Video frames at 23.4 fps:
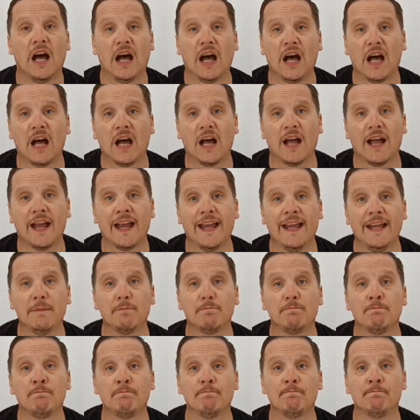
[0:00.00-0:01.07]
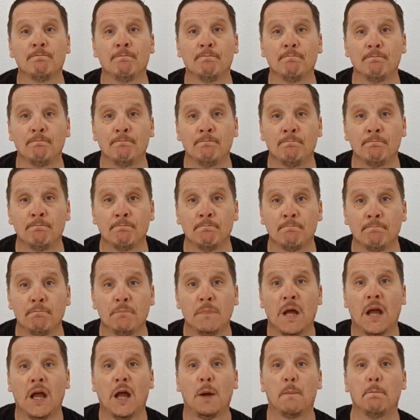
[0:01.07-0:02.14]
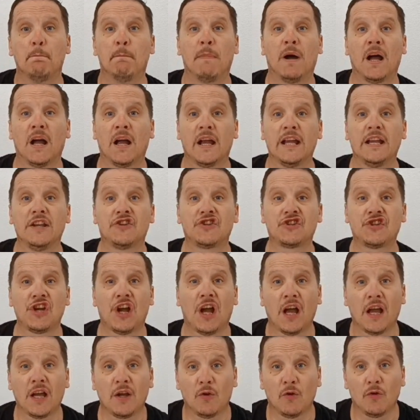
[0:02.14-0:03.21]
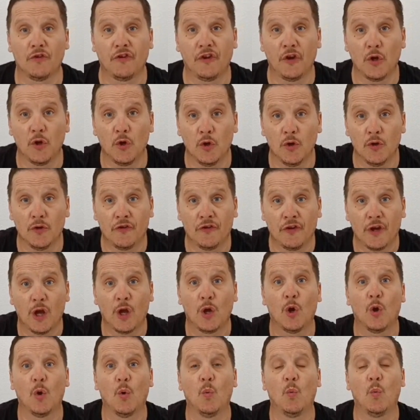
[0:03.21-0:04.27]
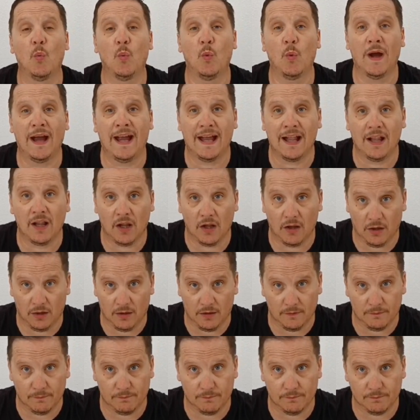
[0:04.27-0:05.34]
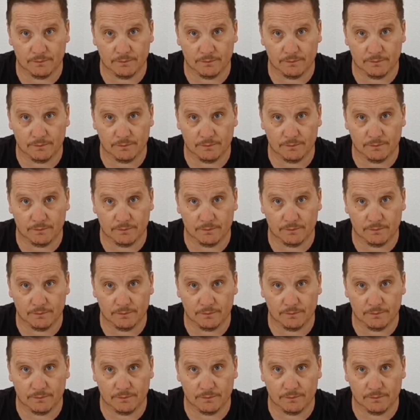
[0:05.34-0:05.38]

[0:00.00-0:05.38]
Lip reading: I my childhood well.